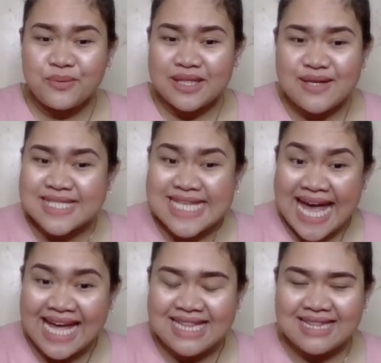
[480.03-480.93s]
you
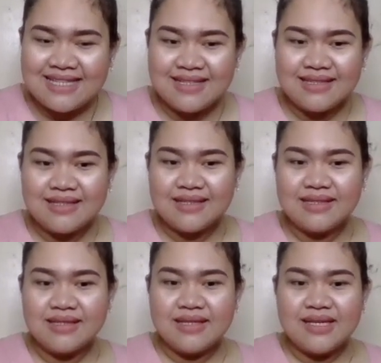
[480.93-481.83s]
said?
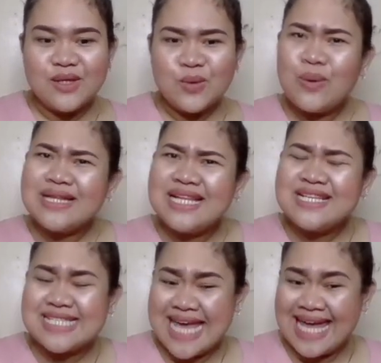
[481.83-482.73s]
What did you
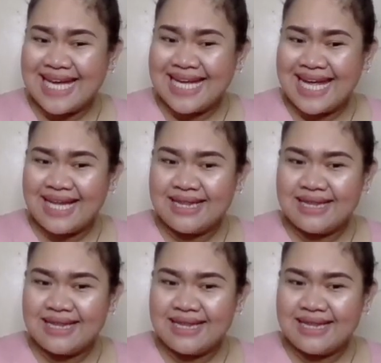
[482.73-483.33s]
say again?